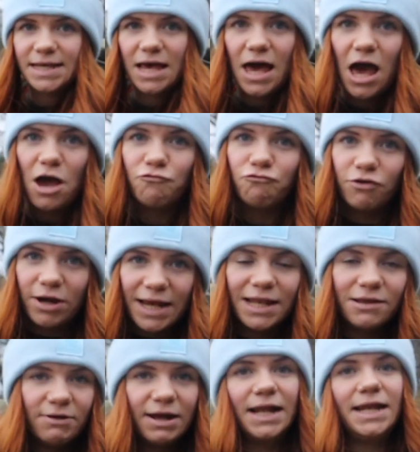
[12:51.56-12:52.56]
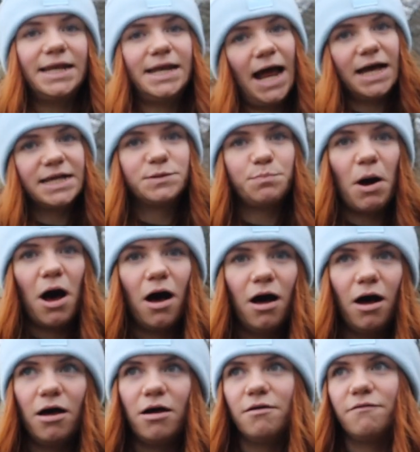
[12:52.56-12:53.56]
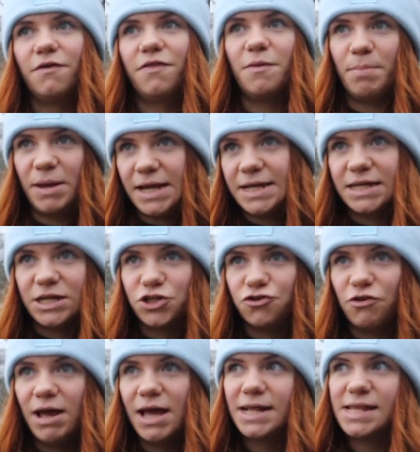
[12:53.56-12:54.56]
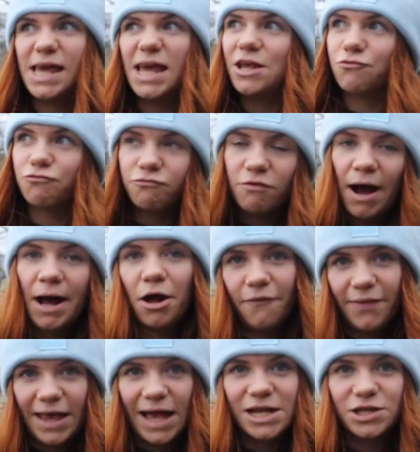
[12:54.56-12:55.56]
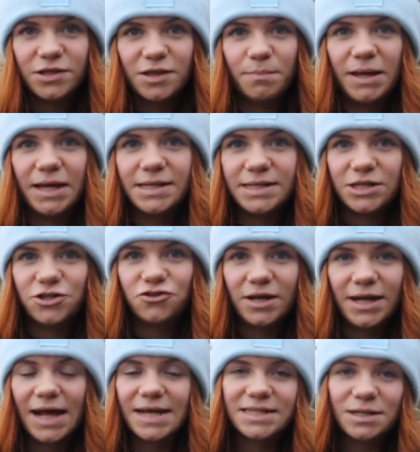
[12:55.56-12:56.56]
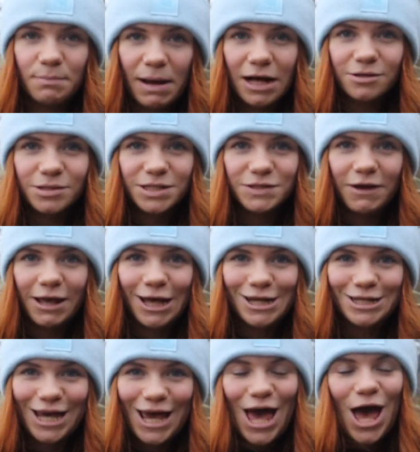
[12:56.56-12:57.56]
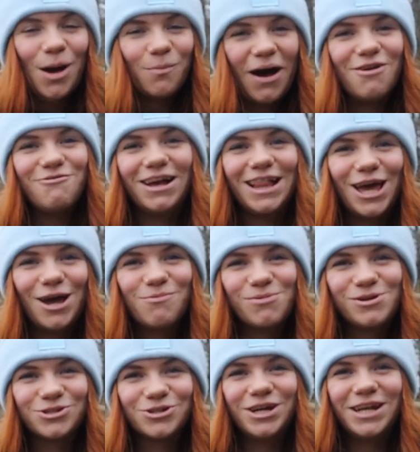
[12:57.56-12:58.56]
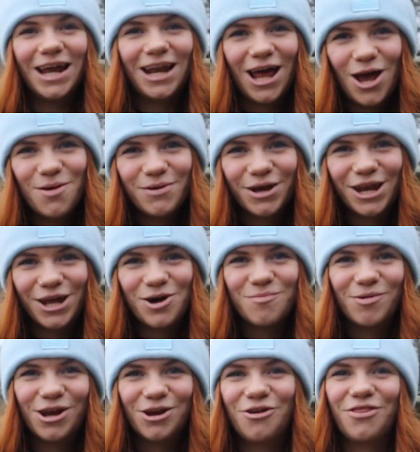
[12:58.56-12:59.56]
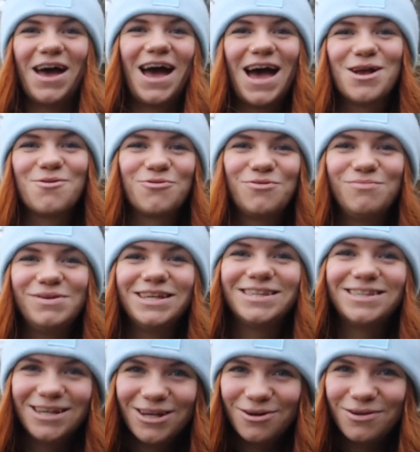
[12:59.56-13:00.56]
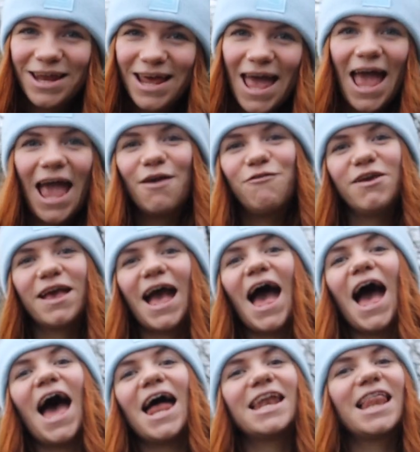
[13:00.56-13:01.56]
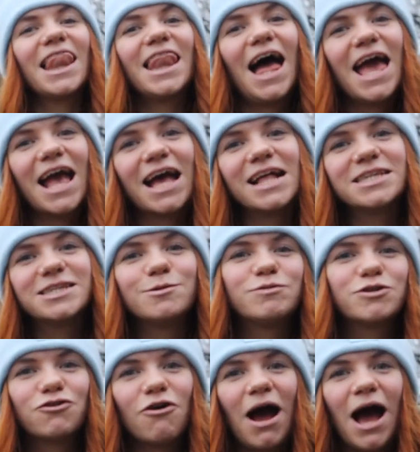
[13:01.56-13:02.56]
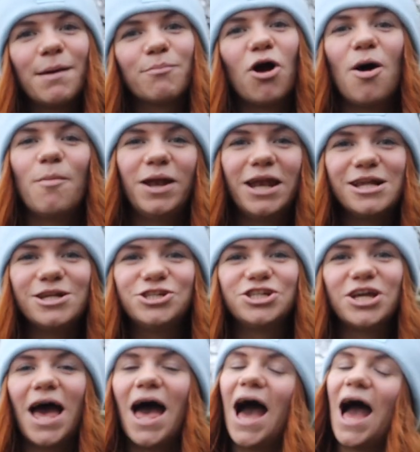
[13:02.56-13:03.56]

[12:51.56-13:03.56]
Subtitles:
a really, really nice part of the Peak District. It is right on the edge of the Peak District next to Macclesfield, but I really hope you enjoyed it, and I hope you're going to come on another hike with me soon. If you can, like and subscribe, comment and share,